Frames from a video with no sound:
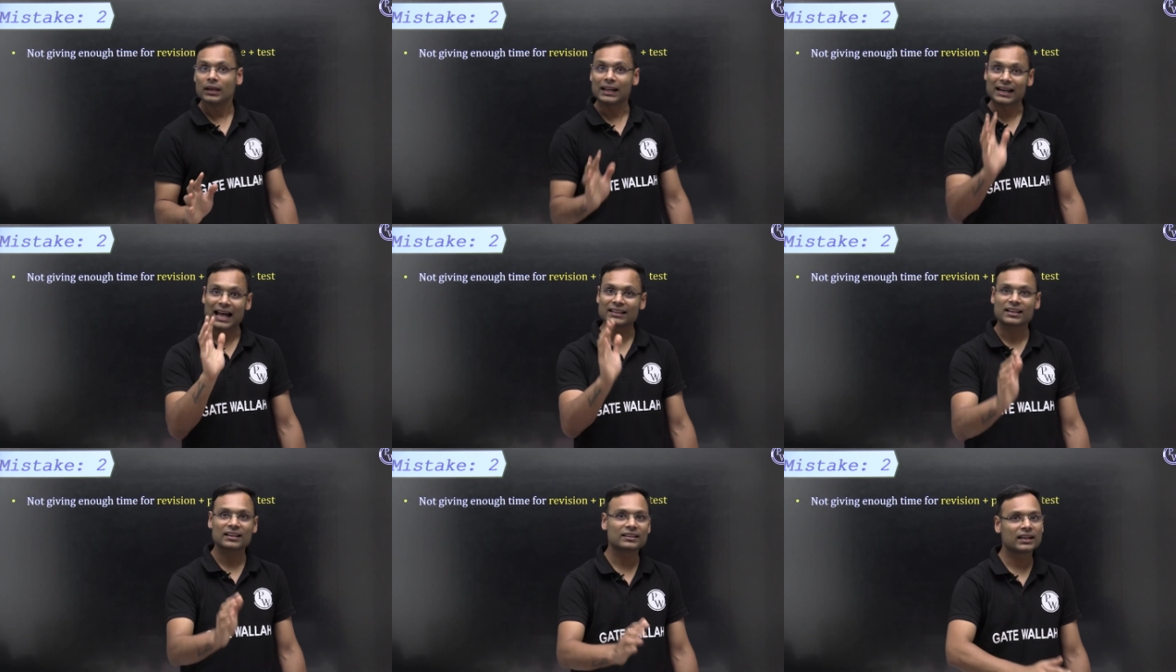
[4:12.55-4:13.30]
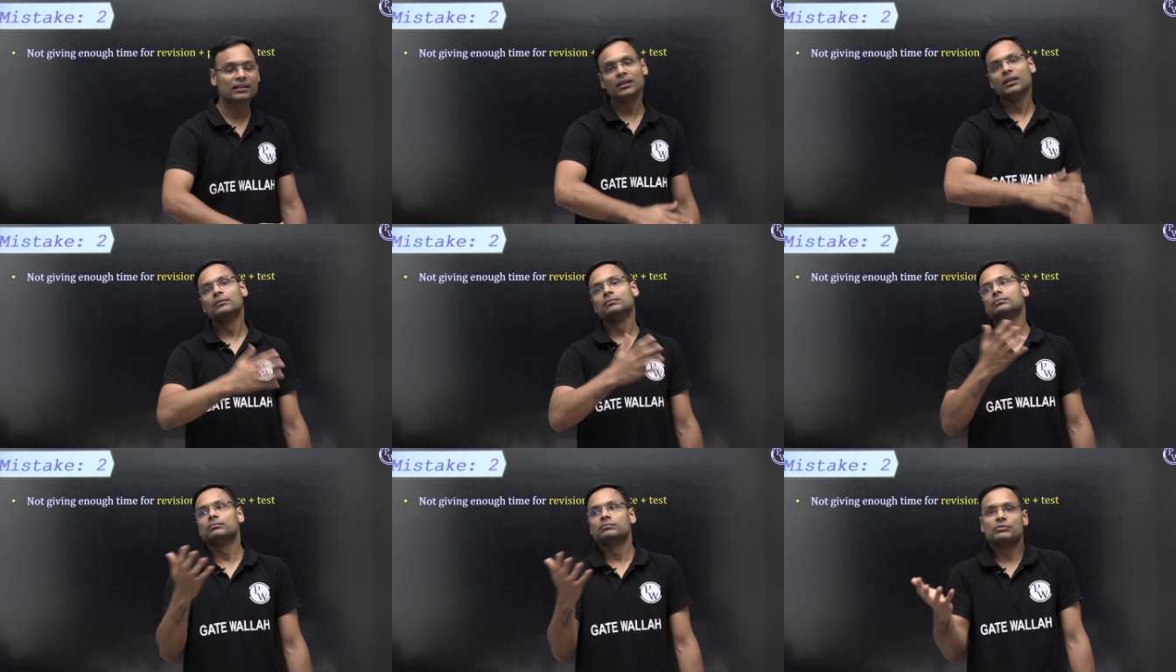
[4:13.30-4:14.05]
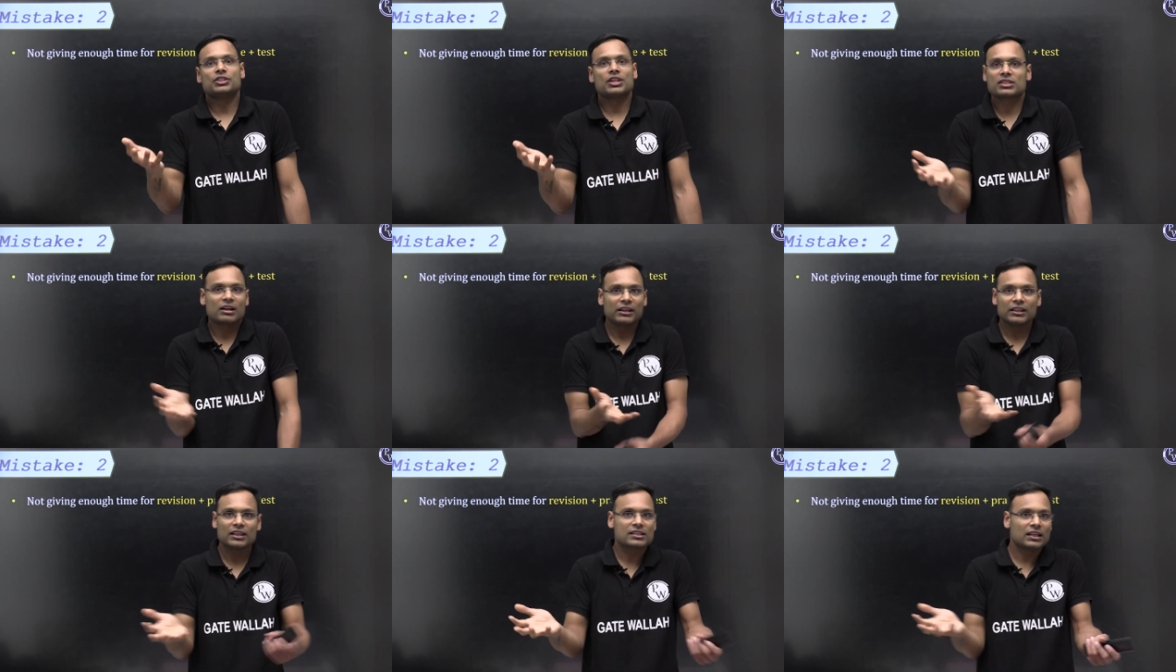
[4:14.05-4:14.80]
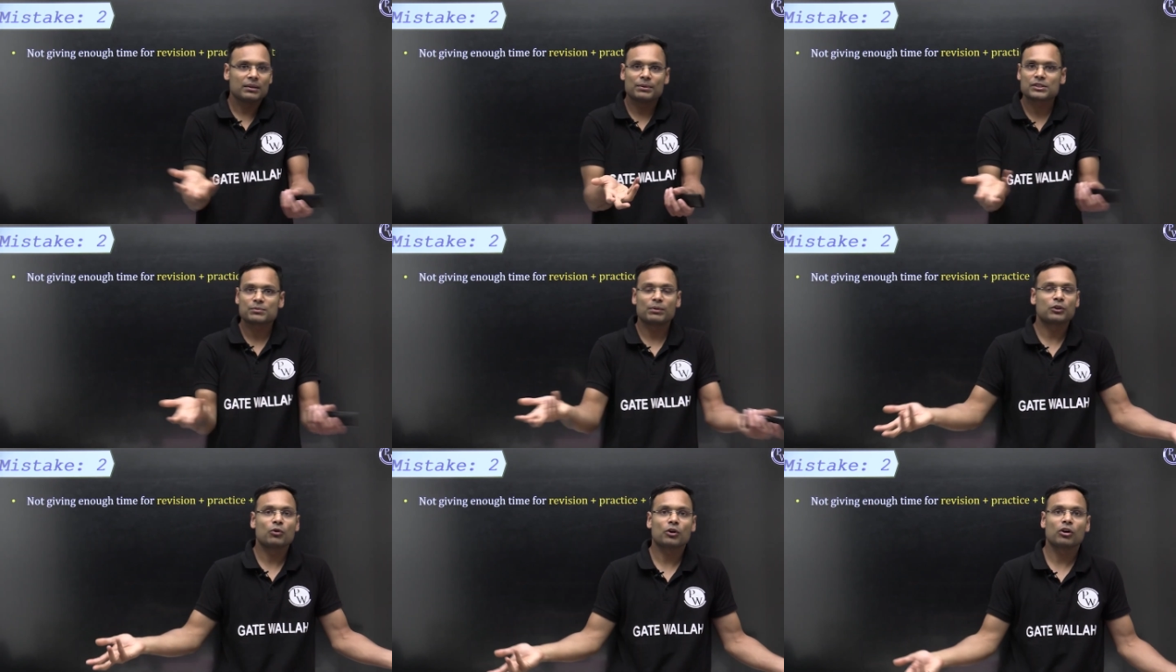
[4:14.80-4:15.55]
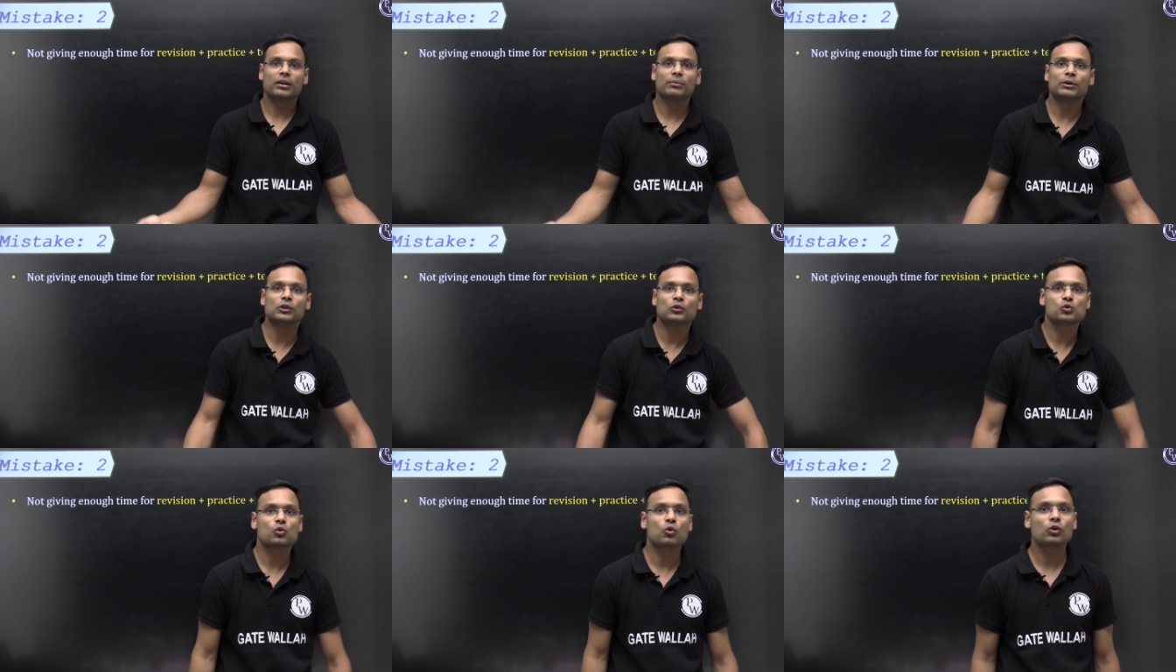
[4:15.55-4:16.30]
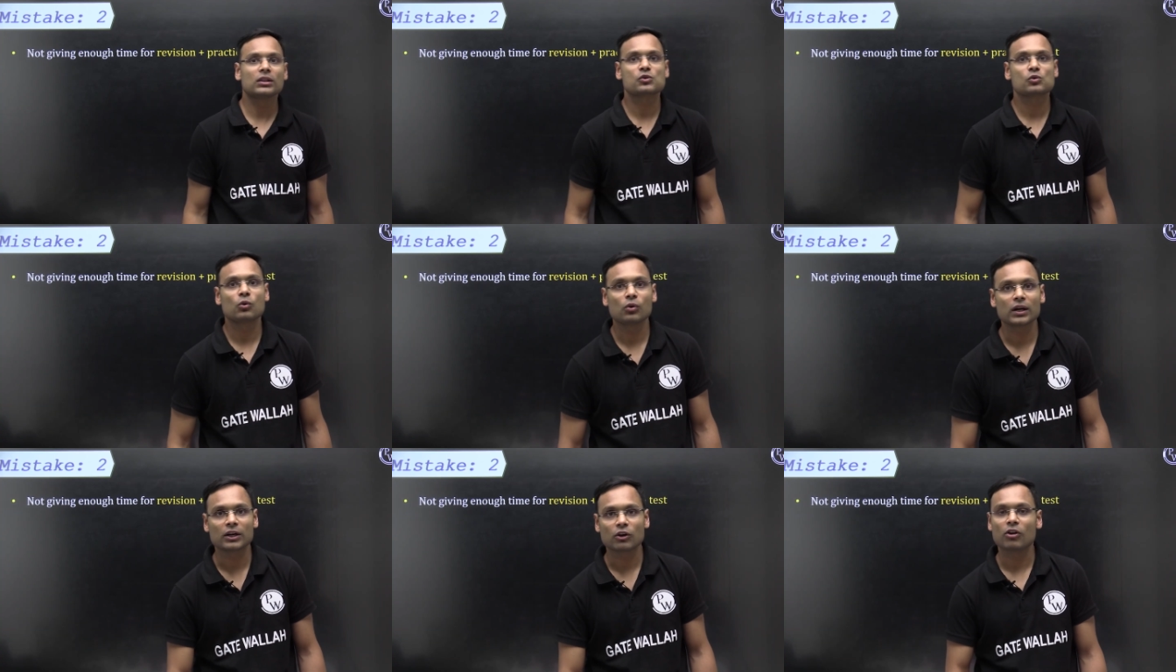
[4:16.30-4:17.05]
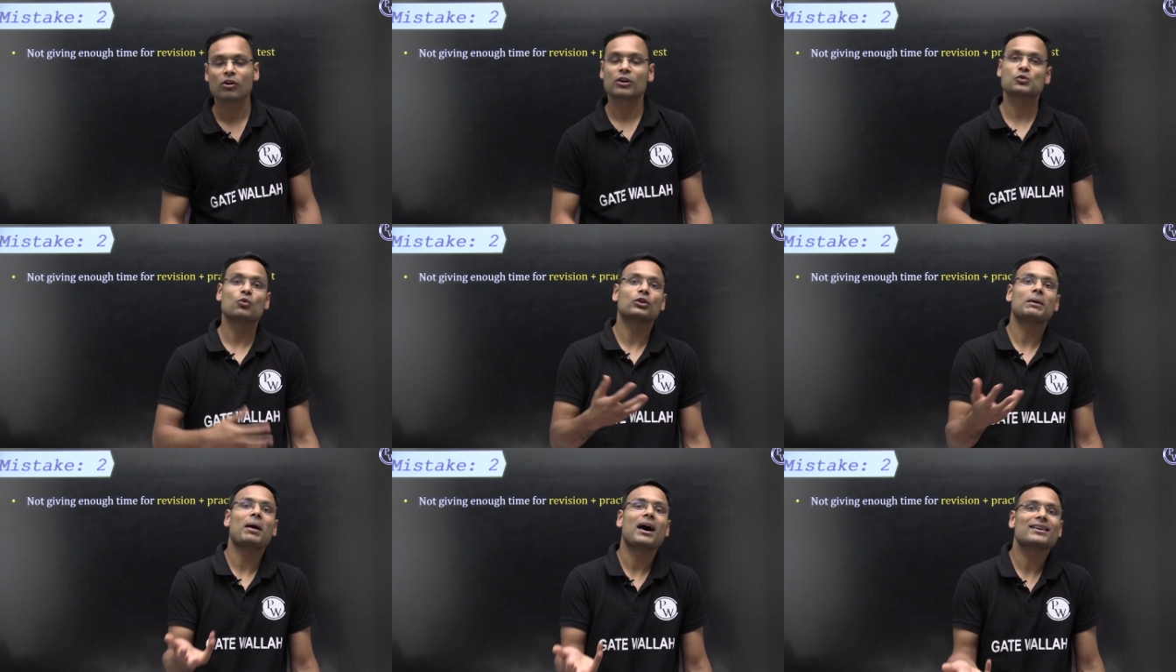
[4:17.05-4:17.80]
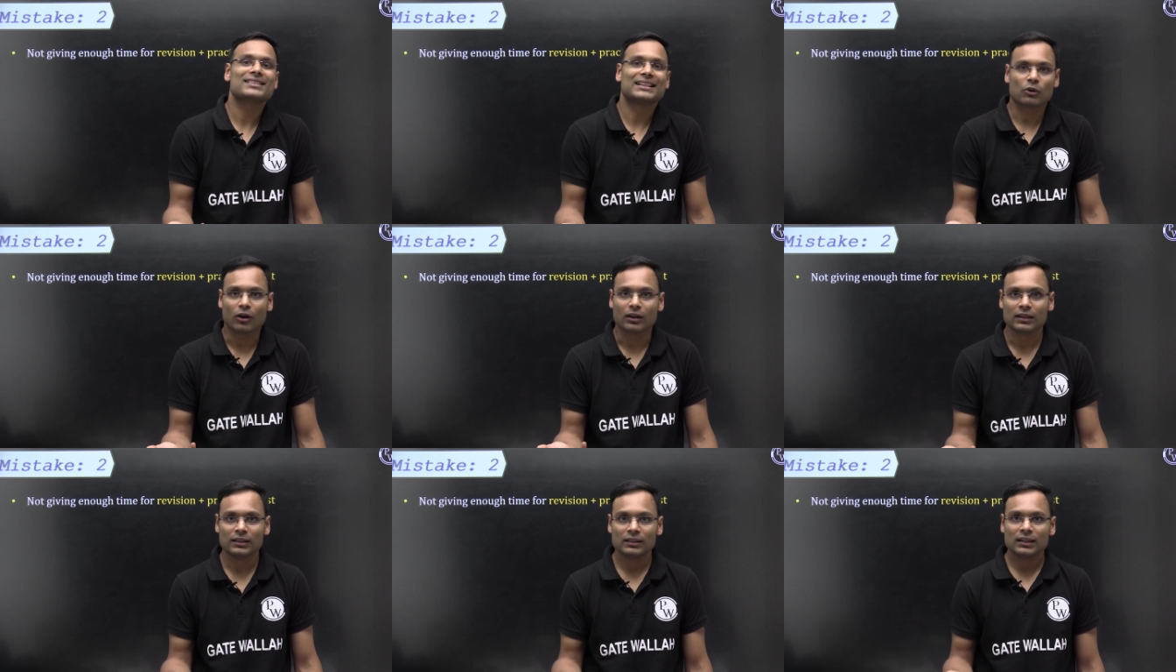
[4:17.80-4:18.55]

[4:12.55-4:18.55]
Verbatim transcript: rather than just covering the syllabus, but you are not able to score the score at all or score the marks at all.